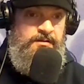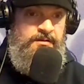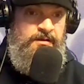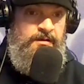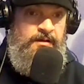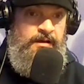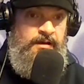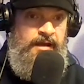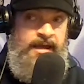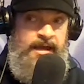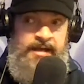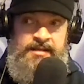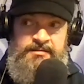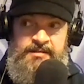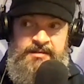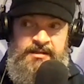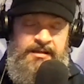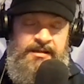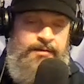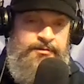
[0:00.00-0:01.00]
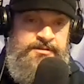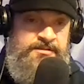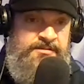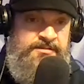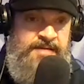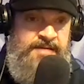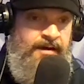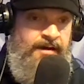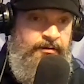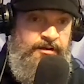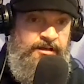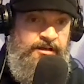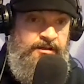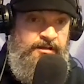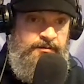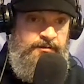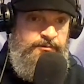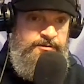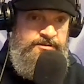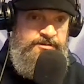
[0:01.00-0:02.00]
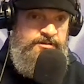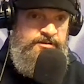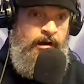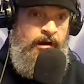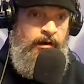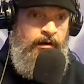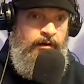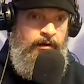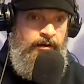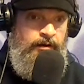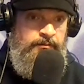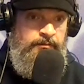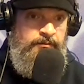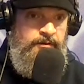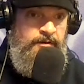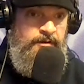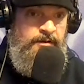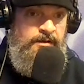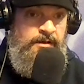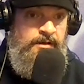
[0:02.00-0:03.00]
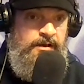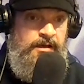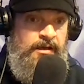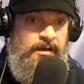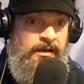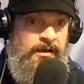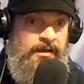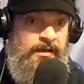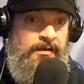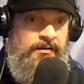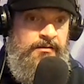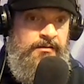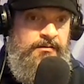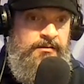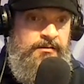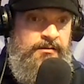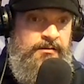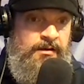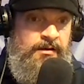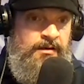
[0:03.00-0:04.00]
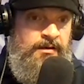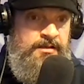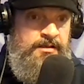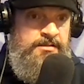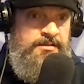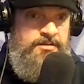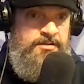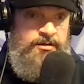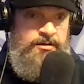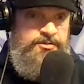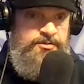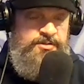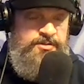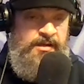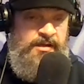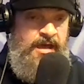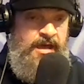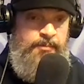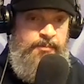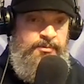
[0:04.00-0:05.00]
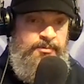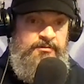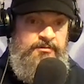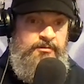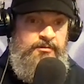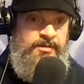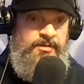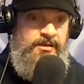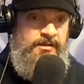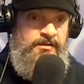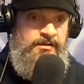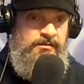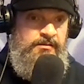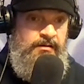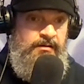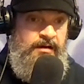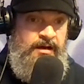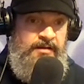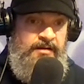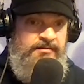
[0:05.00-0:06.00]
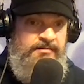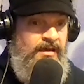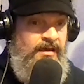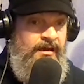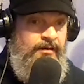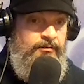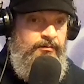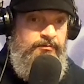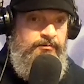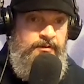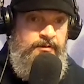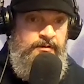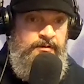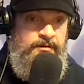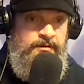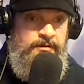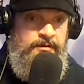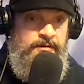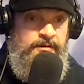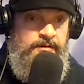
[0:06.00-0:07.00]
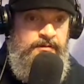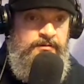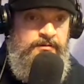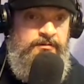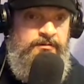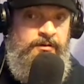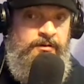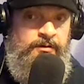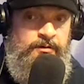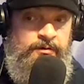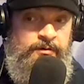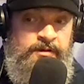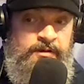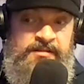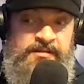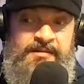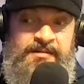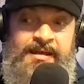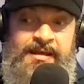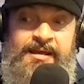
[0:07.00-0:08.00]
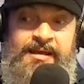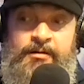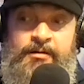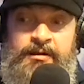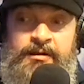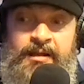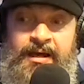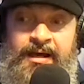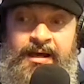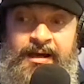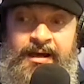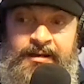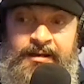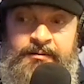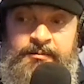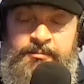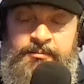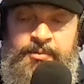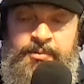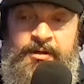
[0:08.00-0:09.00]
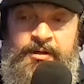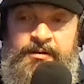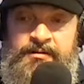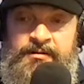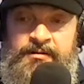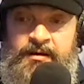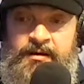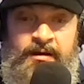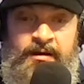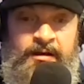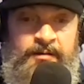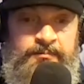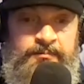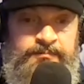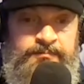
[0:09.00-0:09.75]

uh, anything that was down here was gone, and uh, his hosting happened to be out of town, so it stayed online. But uh,